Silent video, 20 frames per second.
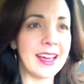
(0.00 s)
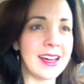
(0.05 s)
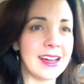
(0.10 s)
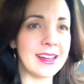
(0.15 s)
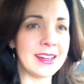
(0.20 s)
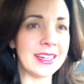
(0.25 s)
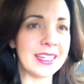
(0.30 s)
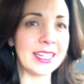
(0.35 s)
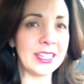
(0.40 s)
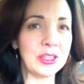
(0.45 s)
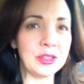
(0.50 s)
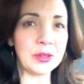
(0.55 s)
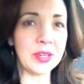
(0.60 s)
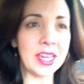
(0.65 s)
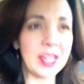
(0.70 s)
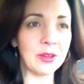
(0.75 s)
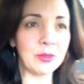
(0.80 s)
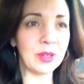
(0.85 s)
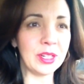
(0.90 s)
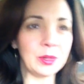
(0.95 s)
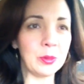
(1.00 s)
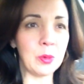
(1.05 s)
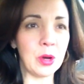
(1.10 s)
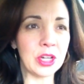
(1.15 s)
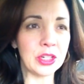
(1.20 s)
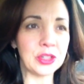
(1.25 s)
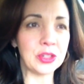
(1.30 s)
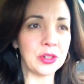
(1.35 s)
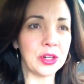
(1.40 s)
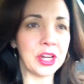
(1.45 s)
And you can't really
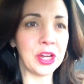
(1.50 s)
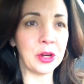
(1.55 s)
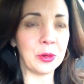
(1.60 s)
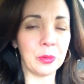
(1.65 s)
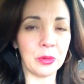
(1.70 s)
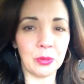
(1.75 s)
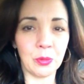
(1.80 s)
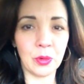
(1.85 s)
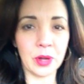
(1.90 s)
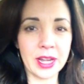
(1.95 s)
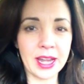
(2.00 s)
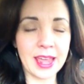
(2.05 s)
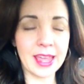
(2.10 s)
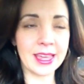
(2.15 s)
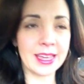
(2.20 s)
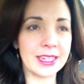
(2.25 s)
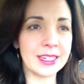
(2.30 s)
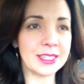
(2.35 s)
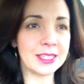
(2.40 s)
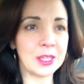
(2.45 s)
wash your hair with one hand.